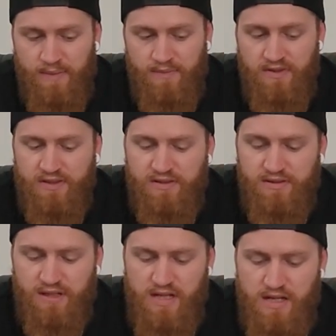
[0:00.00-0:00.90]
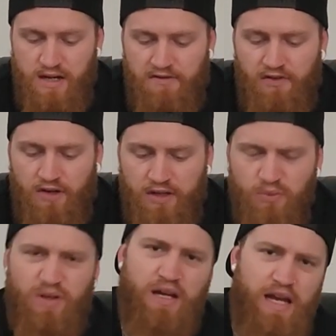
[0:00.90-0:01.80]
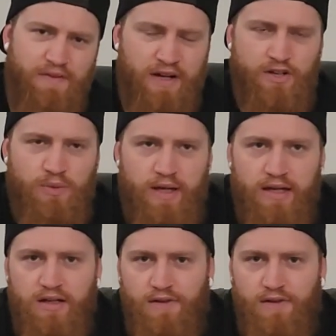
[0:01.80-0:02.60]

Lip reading: This, I find when I have underwear,